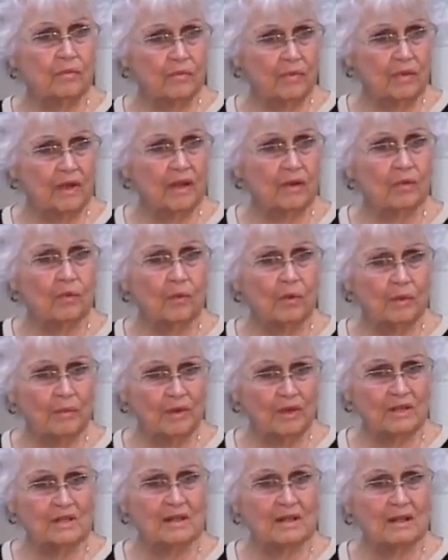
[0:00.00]
young
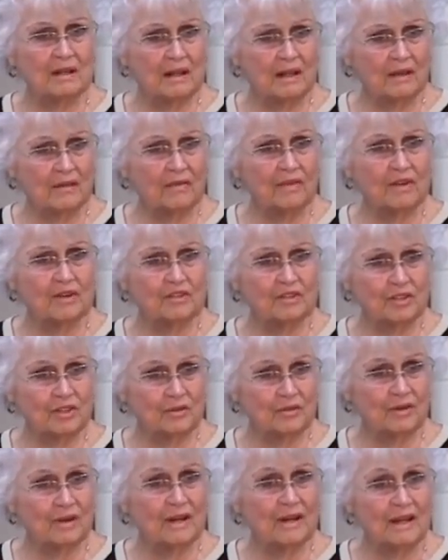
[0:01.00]
women to love their
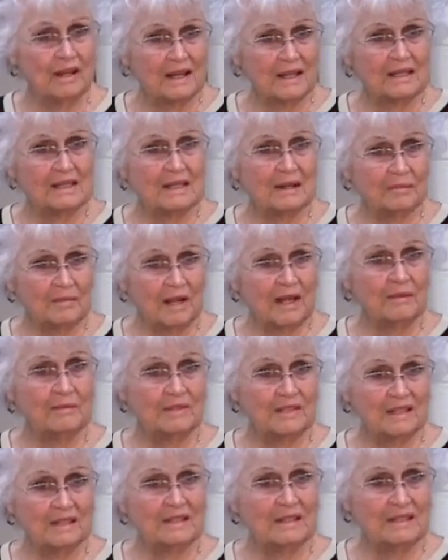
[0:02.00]
children,
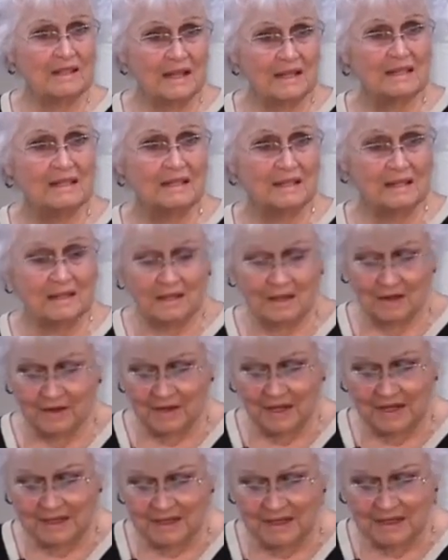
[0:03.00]
sometimes it's
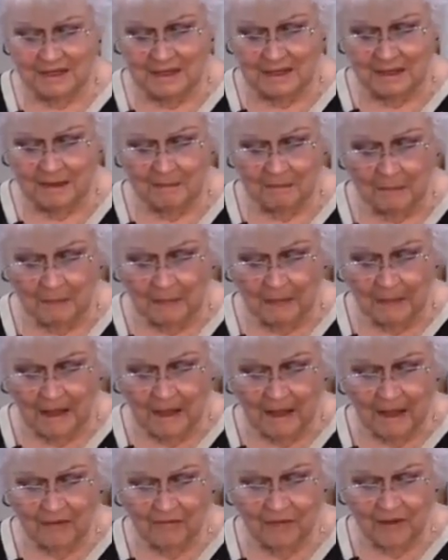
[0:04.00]
necessary, isn't it?
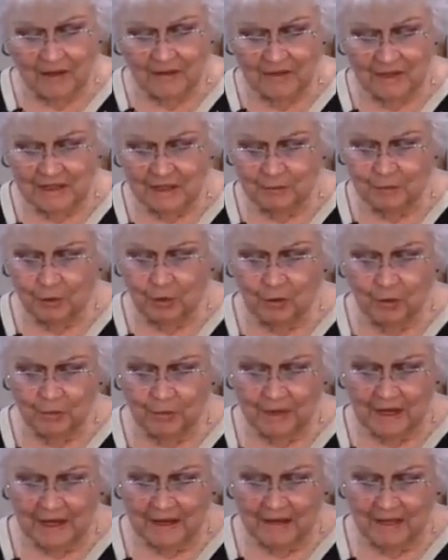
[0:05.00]
I found this
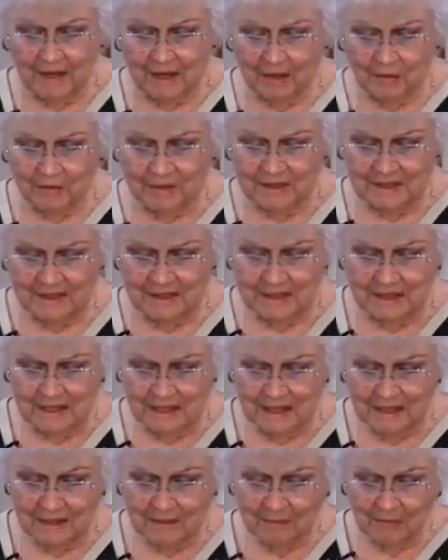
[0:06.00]
poem that I thought was
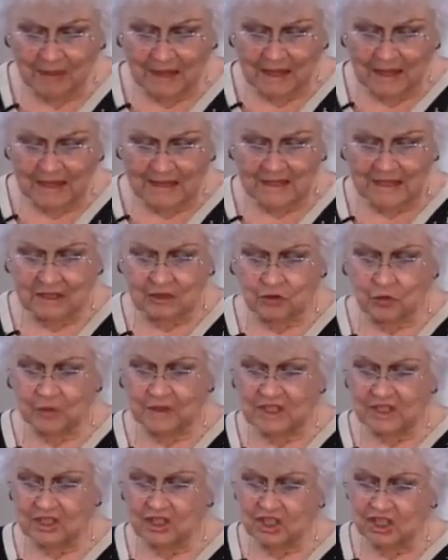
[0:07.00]
neat. It said,
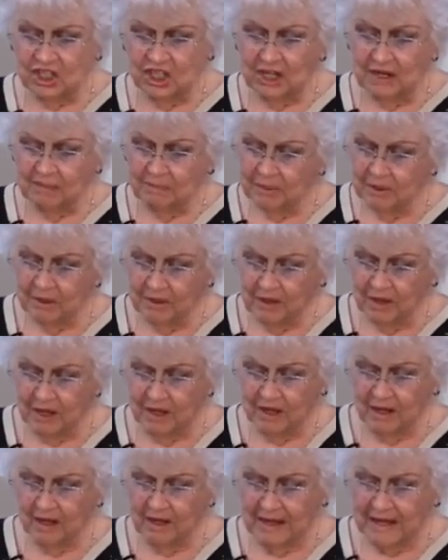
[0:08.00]
'Twas a sheep,
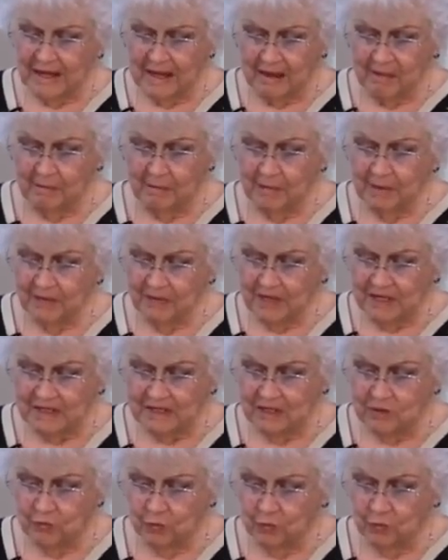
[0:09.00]
not a lamb,
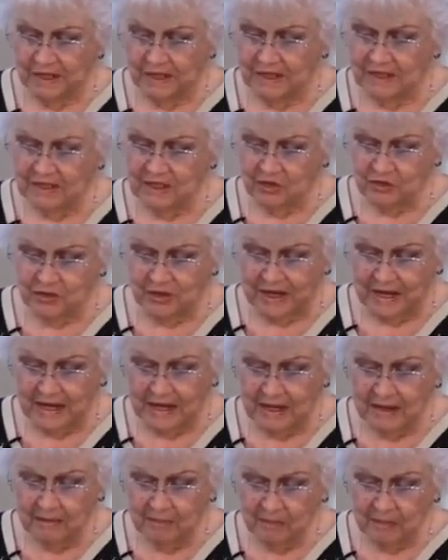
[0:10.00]
that went
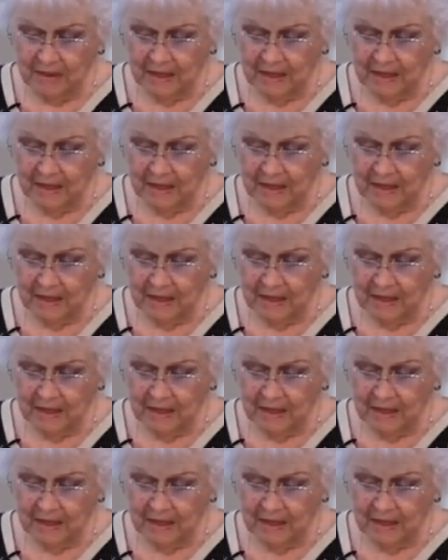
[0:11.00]
astray